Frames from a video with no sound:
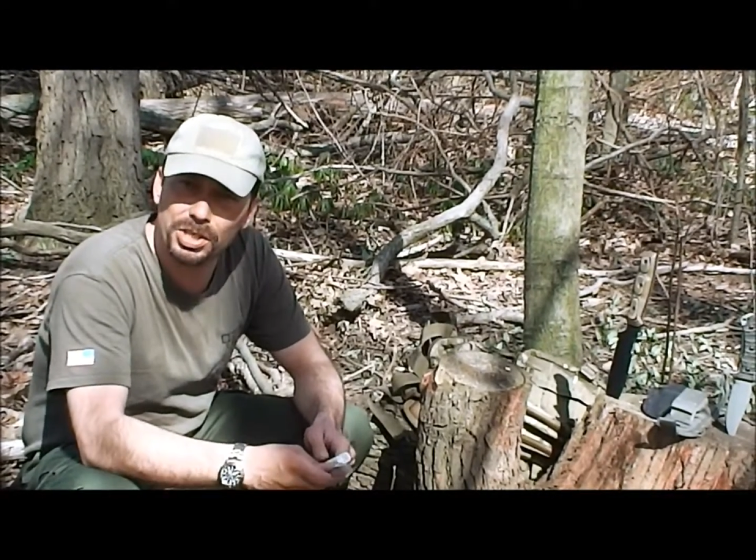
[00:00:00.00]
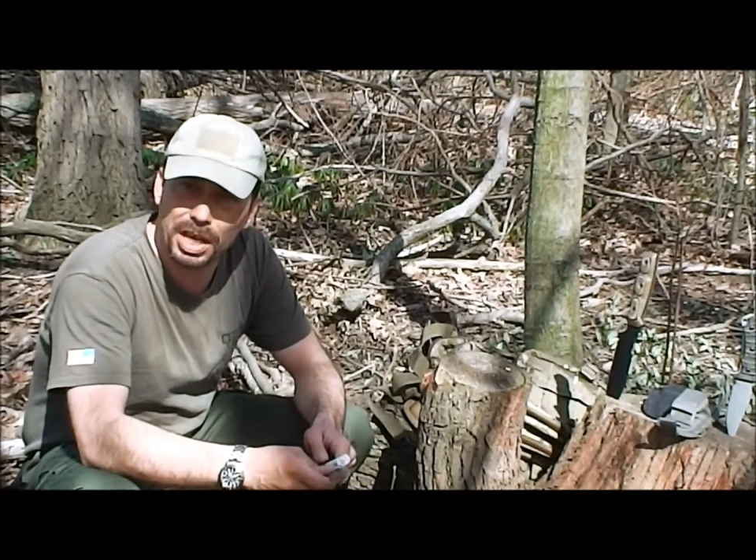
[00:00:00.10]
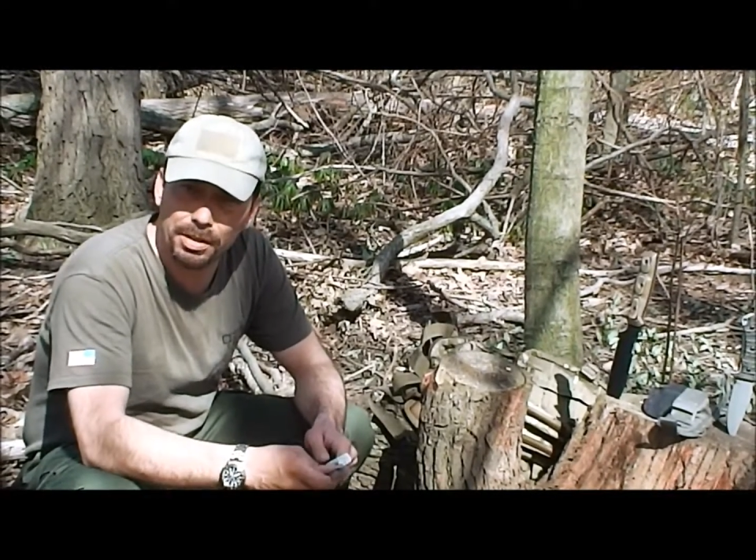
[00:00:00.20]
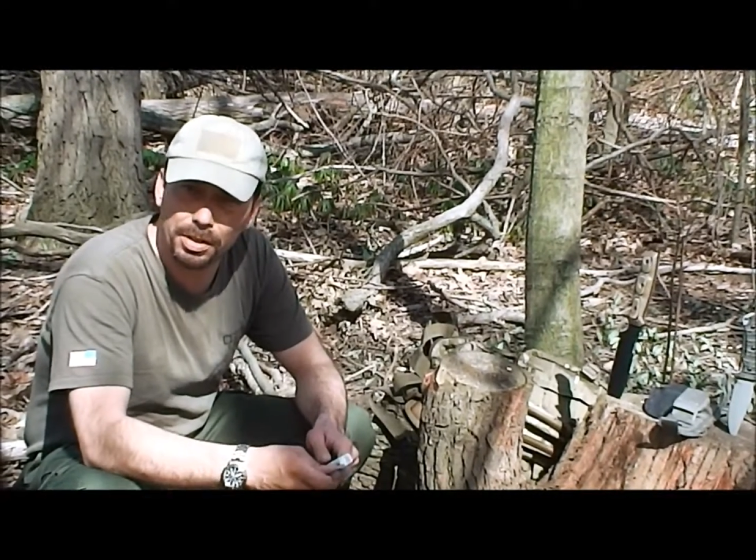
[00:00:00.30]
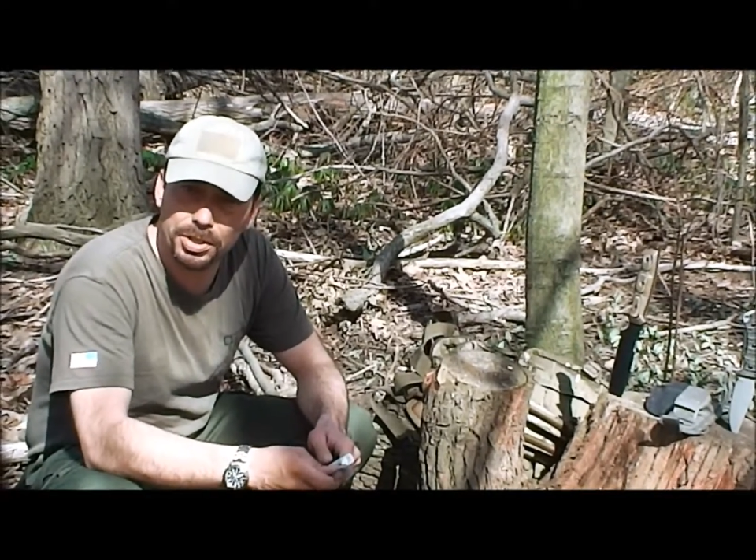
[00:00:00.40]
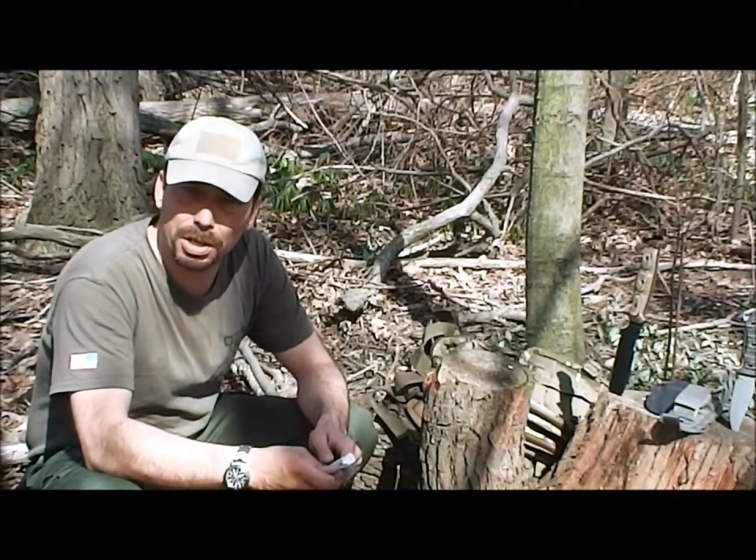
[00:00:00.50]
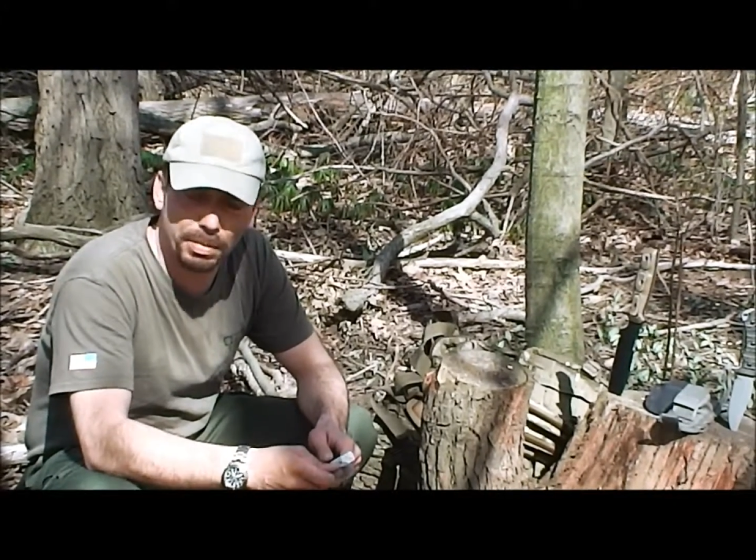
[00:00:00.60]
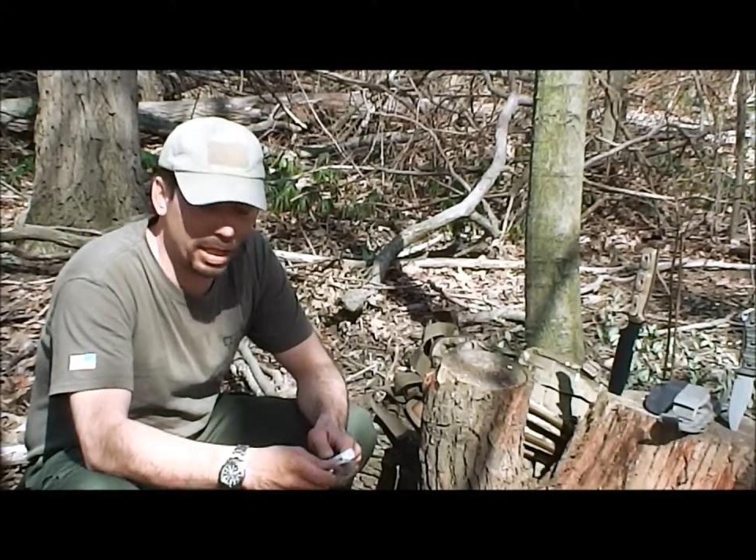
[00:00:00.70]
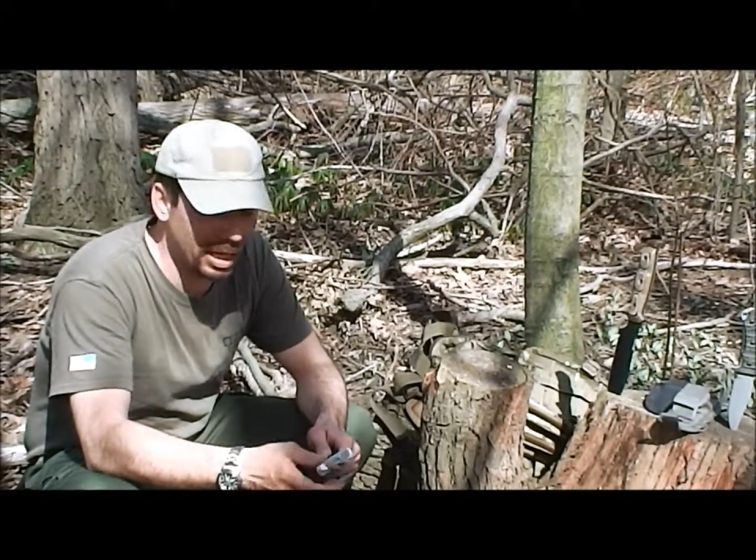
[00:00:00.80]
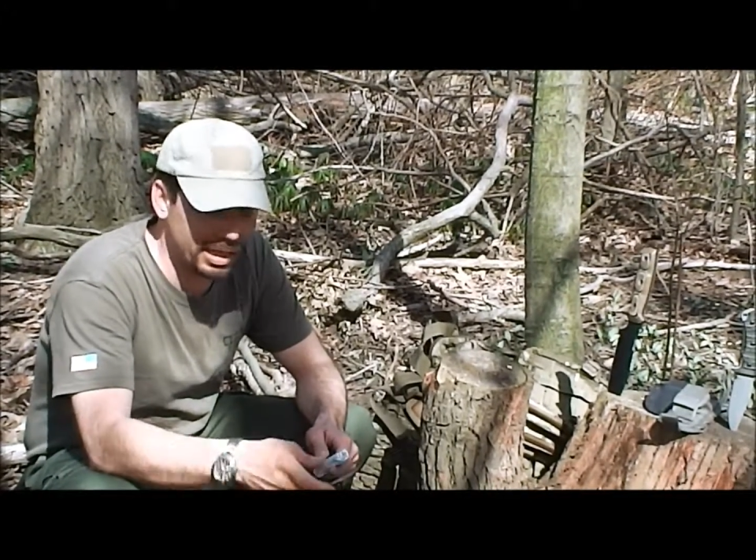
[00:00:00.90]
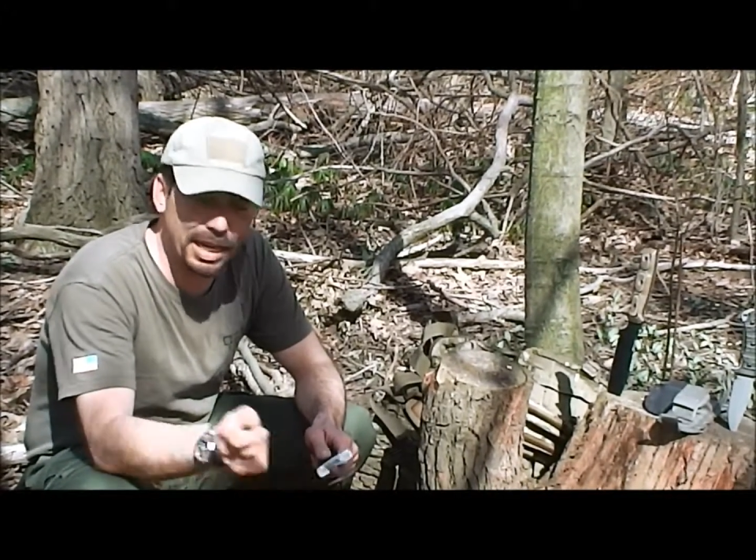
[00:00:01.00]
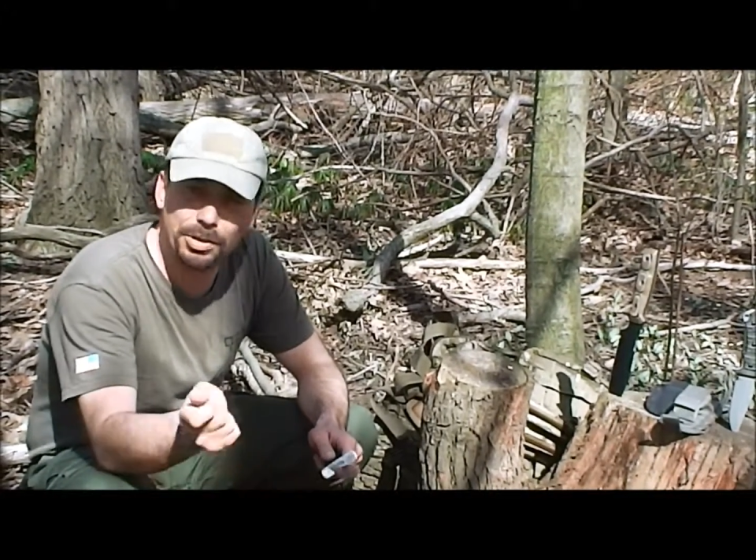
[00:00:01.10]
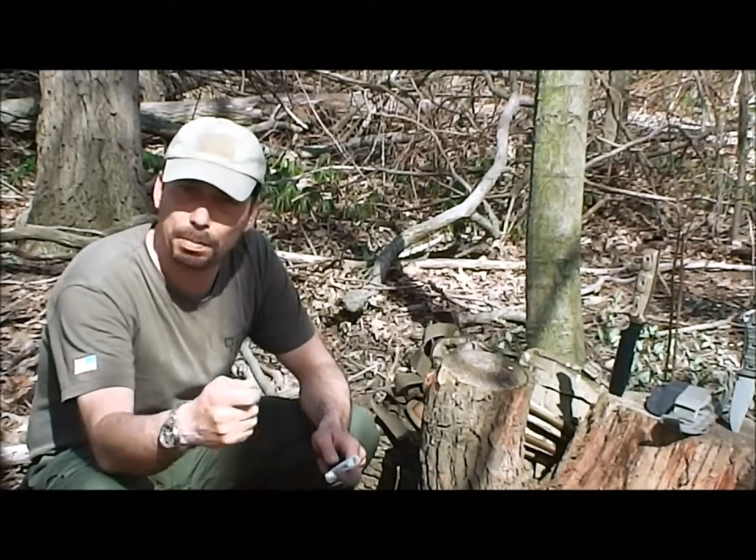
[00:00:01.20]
in the center or something like that,